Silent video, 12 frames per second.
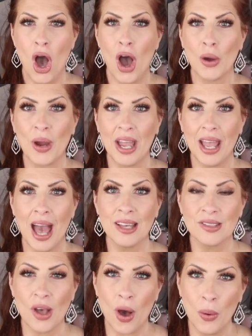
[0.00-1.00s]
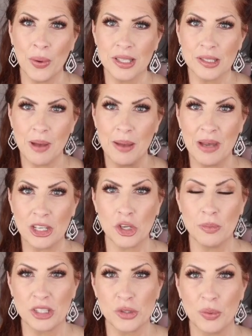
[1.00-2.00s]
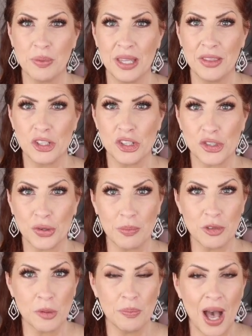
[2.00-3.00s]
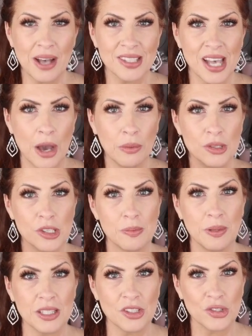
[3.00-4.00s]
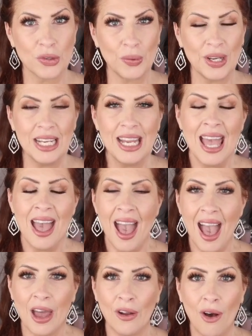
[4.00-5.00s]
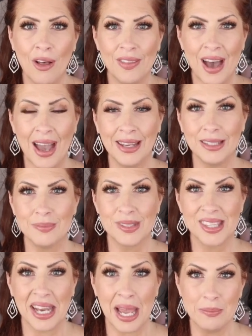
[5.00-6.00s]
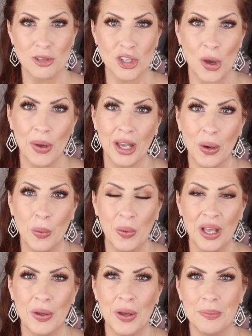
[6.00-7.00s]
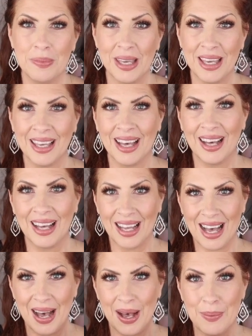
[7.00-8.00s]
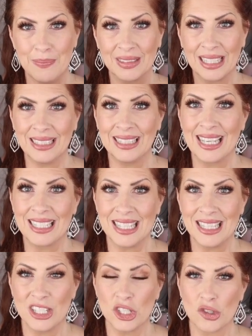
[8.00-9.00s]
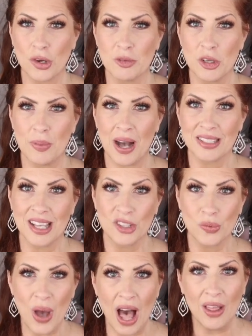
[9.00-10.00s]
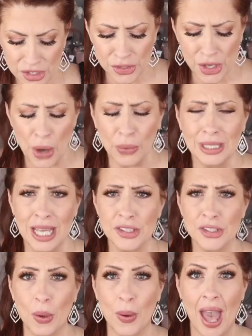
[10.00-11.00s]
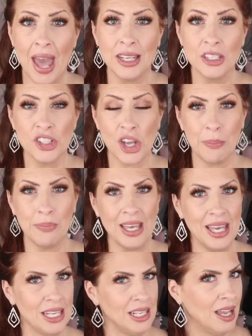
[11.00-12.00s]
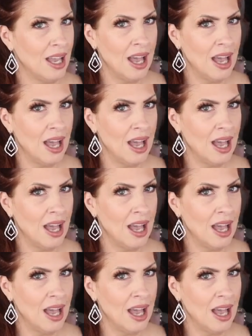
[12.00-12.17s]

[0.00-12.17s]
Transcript: All right, as always, my measurements will be in the description box. I will split screen, and all the items that I'm showing will be linked in the description box as well. So let's go ahead and jump in.